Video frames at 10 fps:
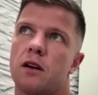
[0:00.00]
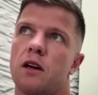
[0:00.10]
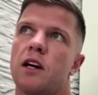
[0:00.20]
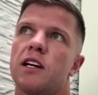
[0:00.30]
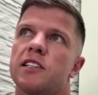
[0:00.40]

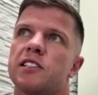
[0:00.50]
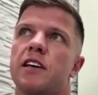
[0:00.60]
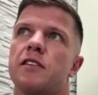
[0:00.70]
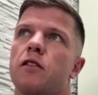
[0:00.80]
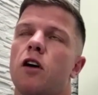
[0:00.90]

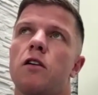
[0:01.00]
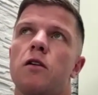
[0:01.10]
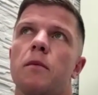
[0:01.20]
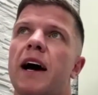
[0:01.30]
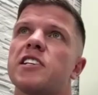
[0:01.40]
Steve, I
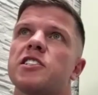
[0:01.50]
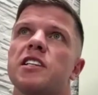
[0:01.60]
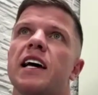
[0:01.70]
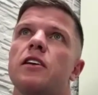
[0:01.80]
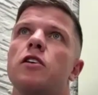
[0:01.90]
imagined
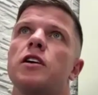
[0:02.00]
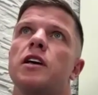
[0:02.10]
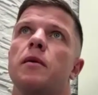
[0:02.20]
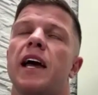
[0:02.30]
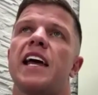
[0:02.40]
that night in
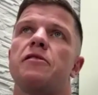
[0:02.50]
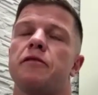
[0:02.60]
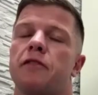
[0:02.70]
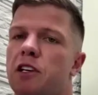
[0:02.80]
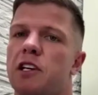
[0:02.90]
my head
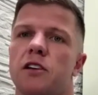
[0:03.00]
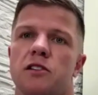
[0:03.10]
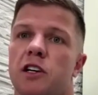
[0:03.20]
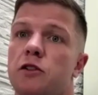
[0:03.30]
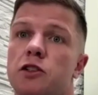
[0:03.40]
for years.
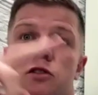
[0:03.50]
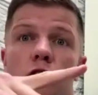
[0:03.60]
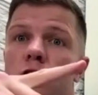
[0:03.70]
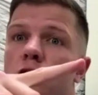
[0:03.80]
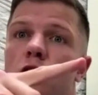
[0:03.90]
I used to run
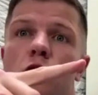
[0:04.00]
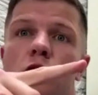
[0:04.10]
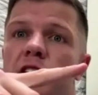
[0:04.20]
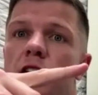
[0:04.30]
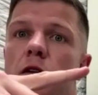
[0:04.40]
the roads
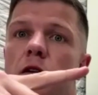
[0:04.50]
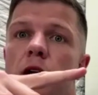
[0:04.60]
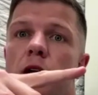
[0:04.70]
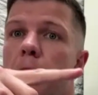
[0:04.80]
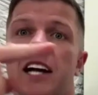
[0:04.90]
here
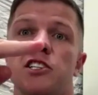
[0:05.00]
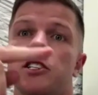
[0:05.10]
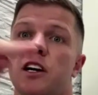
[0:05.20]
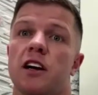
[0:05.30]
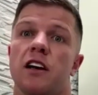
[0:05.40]

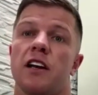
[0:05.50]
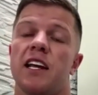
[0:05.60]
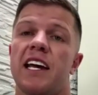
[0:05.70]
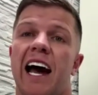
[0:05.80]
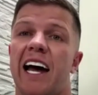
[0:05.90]
imagining it.
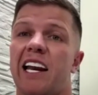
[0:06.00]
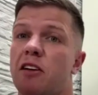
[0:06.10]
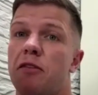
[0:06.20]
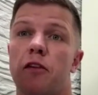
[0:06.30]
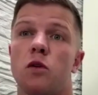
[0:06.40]
And the
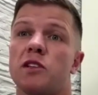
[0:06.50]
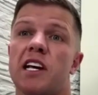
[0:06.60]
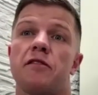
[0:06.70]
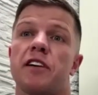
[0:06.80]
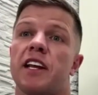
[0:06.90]
fight was
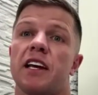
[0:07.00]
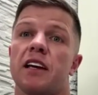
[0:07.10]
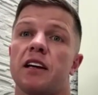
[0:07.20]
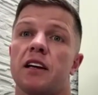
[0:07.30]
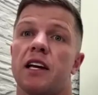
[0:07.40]
everything
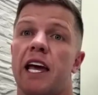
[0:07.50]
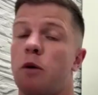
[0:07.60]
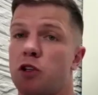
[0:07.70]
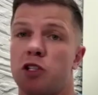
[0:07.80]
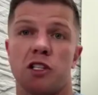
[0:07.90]
it
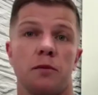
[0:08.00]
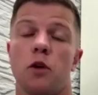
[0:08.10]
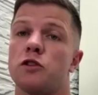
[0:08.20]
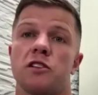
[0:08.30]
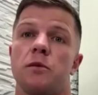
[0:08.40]
was
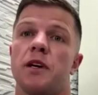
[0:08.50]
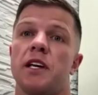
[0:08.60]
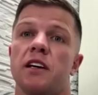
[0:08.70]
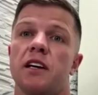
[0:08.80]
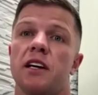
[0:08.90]
supposed to be.
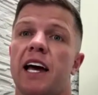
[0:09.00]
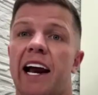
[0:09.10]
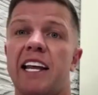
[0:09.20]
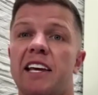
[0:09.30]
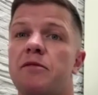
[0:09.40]
And
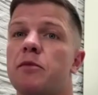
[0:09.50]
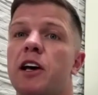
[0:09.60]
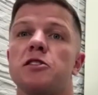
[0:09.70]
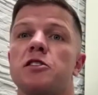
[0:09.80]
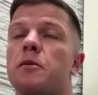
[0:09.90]
even when I used
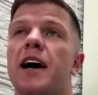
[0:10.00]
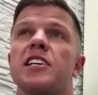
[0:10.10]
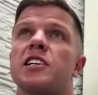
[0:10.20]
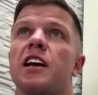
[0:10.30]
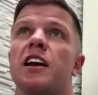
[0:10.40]
to imagine
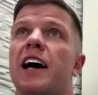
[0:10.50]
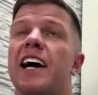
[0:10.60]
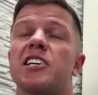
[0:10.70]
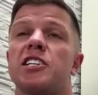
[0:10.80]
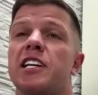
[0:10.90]
it, I
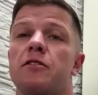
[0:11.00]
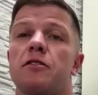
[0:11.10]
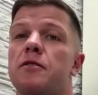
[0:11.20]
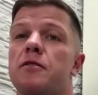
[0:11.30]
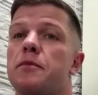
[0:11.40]
actually never even
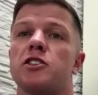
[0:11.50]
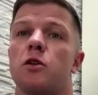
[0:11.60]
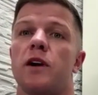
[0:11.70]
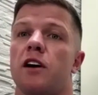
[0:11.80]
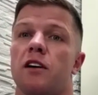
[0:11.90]
pictured the
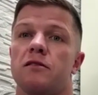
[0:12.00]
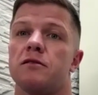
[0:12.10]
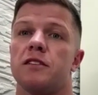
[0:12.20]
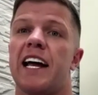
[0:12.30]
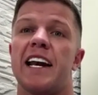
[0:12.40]
winner.
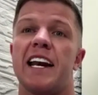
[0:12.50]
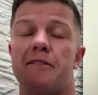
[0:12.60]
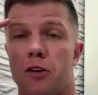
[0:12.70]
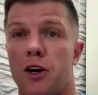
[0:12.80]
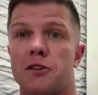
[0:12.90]
That never
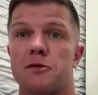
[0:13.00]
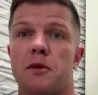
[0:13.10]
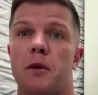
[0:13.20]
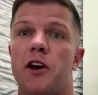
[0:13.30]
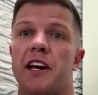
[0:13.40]
crossed my
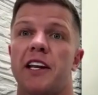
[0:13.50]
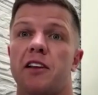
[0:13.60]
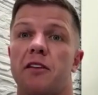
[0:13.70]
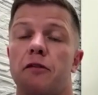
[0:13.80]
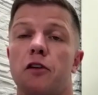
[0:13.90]
mind. The
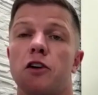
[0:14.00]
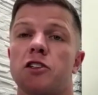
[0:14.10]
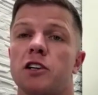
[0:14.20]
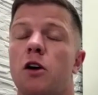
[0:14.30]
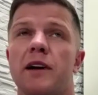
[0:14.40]
fight, I
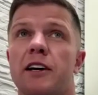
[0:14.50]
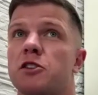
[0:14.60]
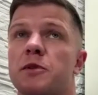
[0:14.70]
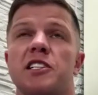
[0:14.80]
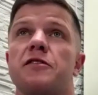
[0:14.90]
went out
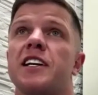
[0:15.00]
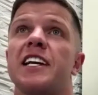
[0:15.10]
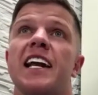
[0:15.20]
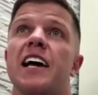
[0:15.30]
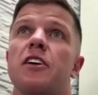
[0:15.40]
specifically
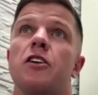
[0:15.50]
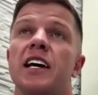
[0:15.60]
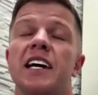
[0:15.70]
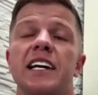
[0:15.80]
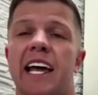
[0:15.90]
that night
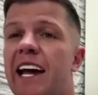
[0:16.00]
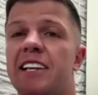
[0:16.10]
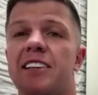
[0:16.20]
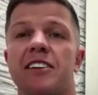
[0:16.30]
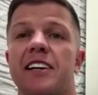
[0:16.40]
to
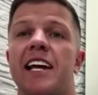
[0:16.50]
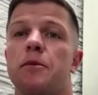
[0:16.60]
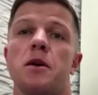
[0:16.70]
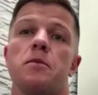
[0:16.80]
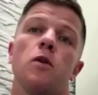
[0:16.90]
entertain the
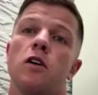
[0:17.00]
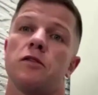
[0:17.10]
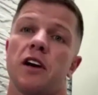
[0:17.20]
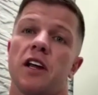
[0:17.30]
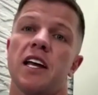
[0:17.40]
people of
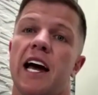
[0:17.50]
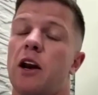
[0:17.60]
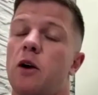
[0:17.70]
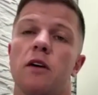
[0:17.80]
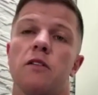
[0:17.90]
Waterford and
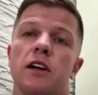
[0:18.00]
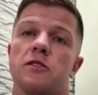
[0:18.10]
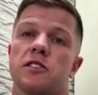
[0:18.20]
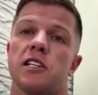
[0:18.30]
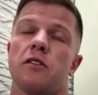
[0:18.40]
whoever else was
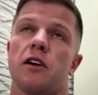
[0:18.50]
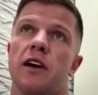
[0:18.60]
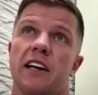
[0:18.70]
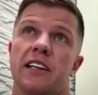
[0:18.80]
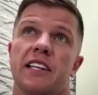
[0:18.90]
in the crowd.
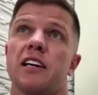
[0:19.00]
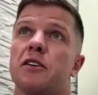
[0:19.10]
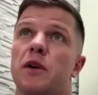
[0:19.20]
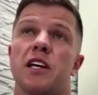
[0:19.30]
And I think me